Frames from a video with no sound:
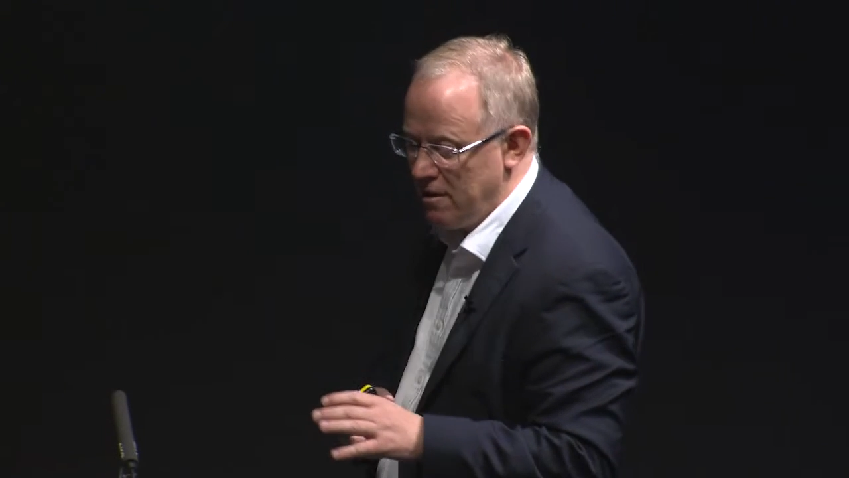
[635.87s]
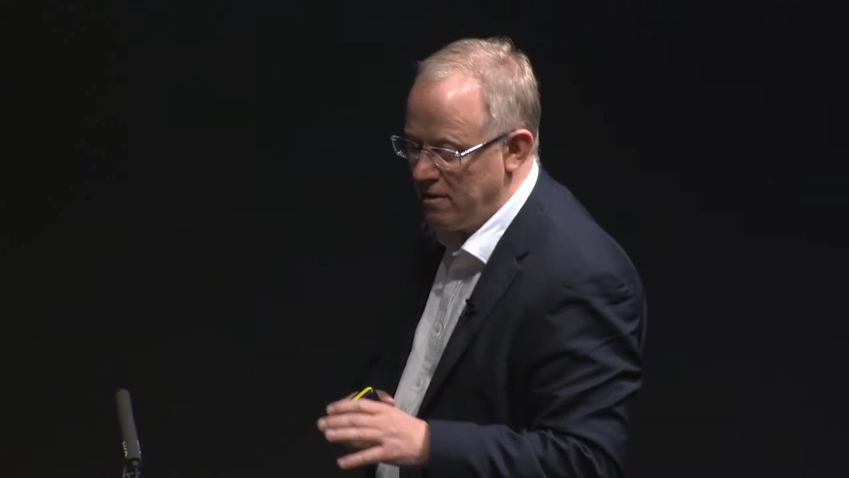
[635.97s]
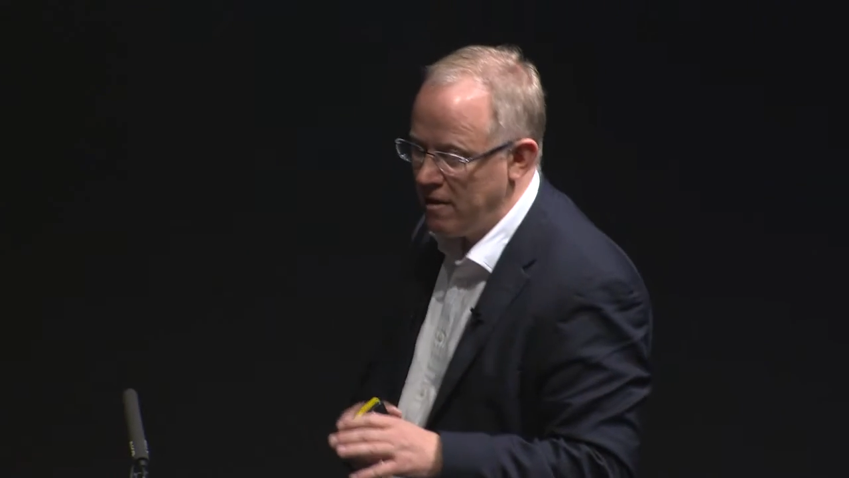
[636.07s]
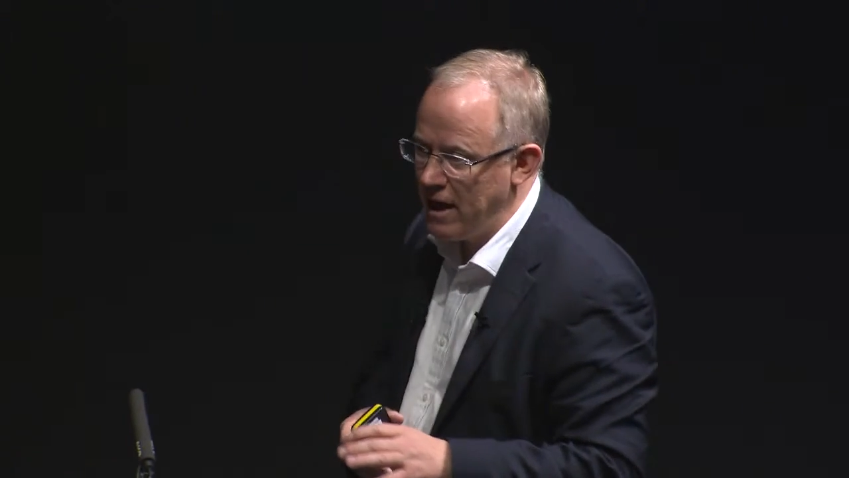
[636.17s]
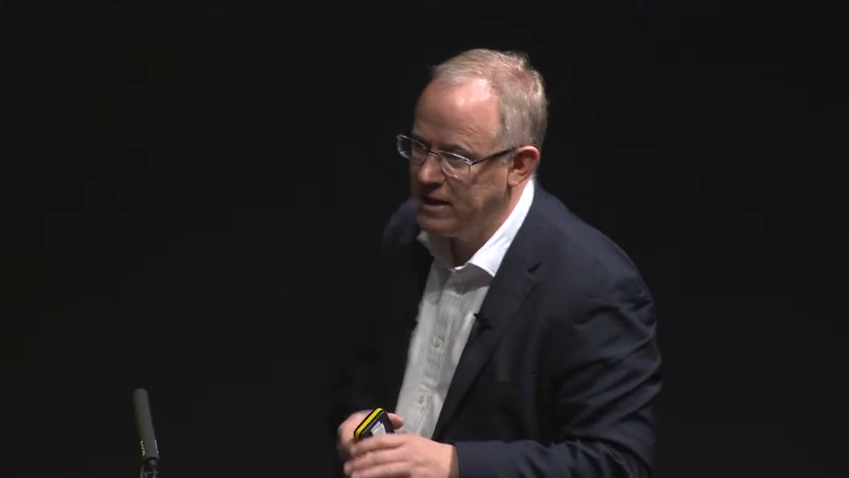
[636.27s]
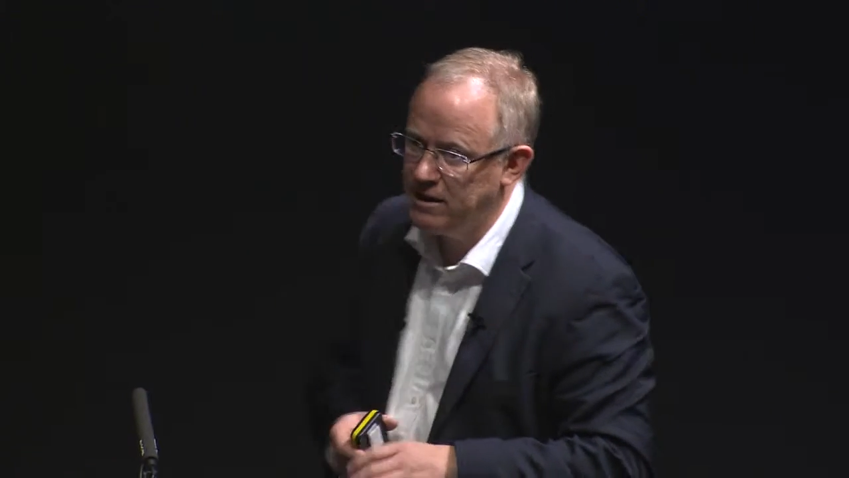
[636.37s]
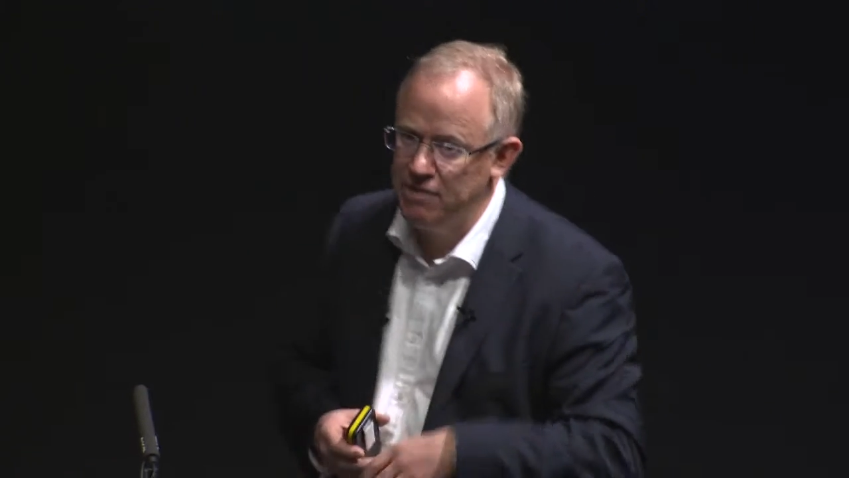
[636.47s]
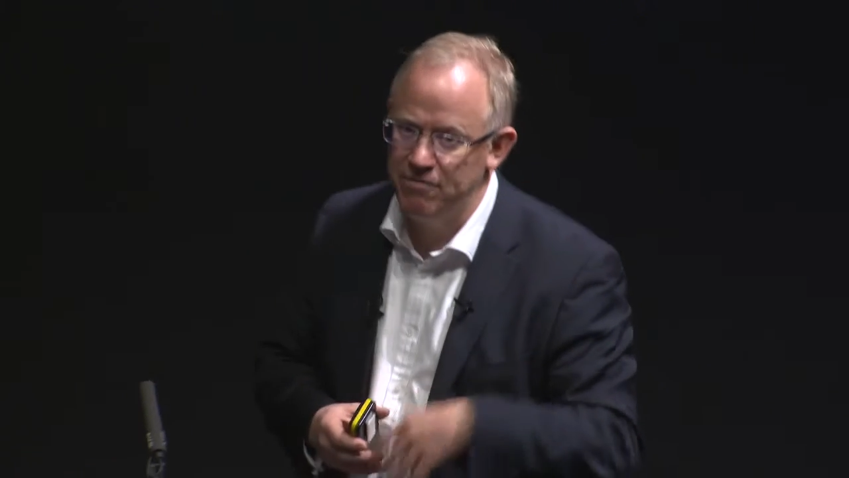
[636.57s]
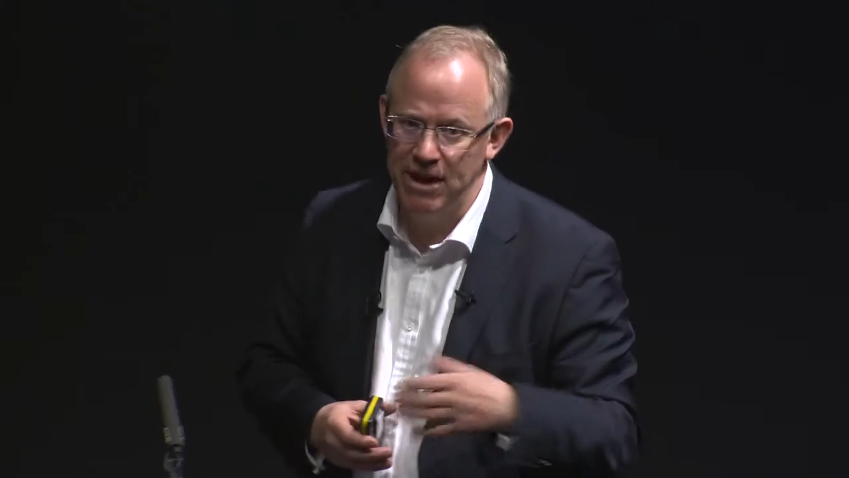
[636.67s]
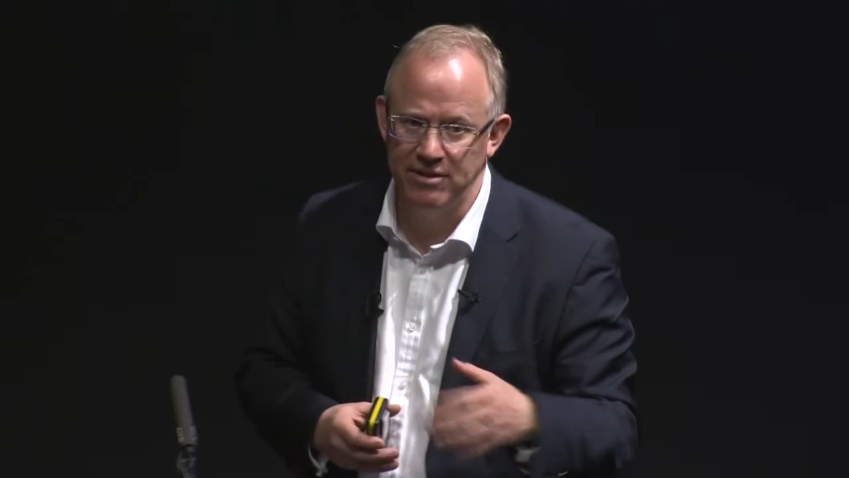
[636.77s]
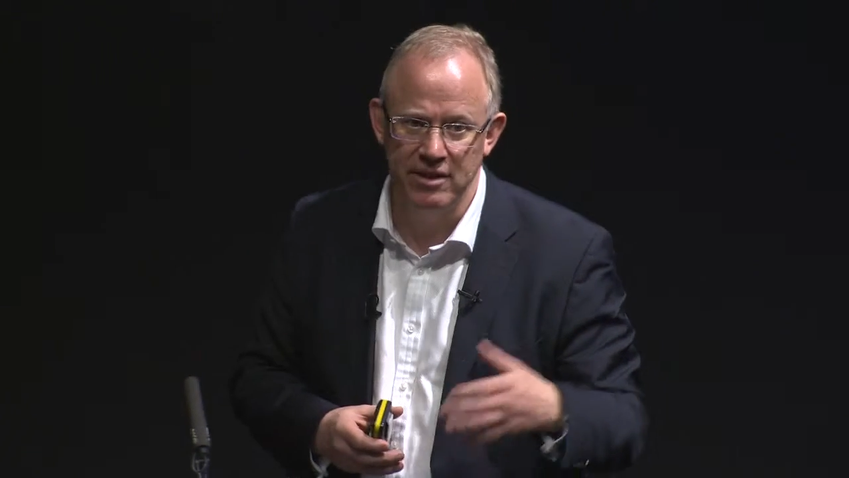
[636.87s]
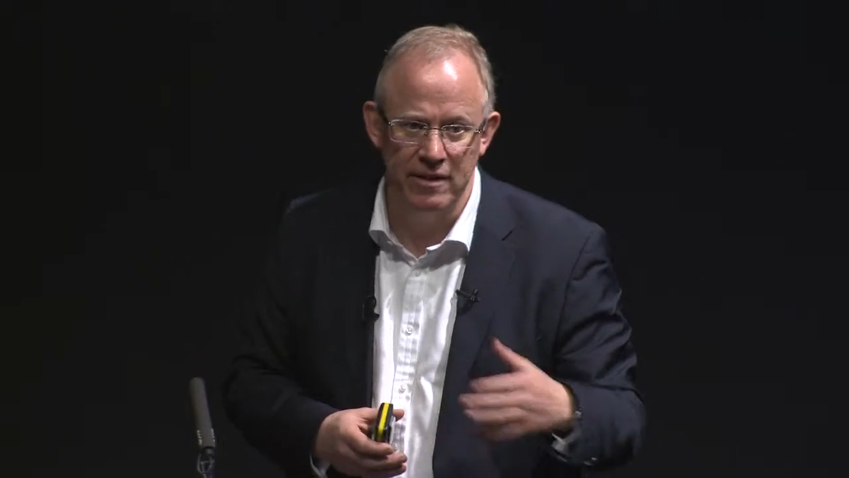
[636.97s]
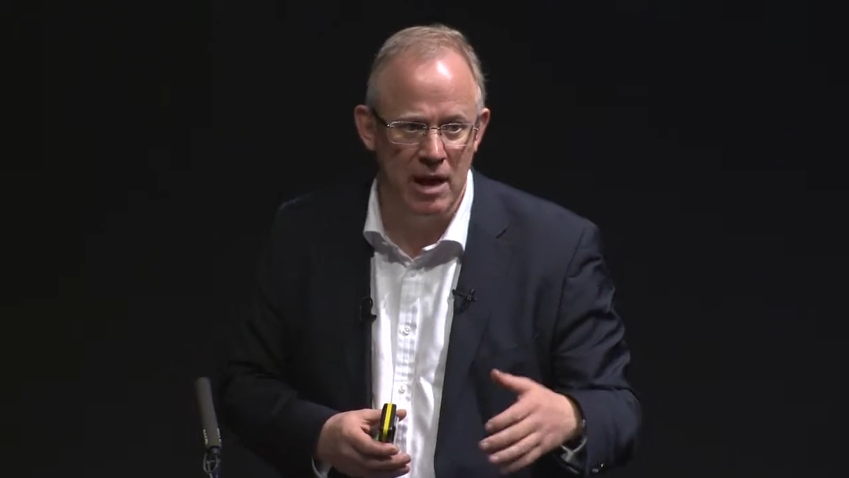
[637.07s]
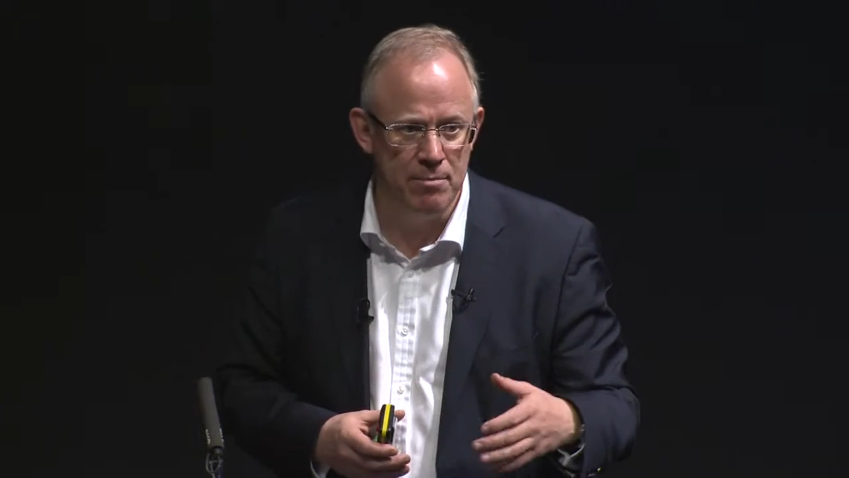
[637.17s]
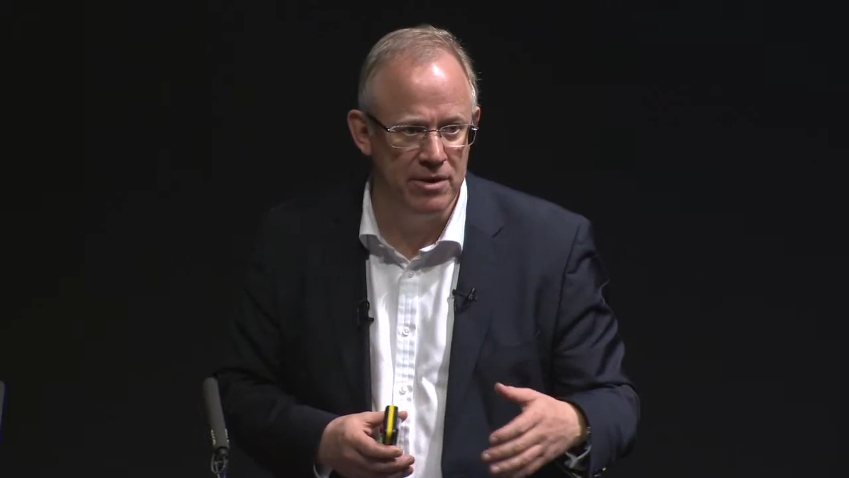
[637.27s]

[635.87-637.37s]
that they can invest in their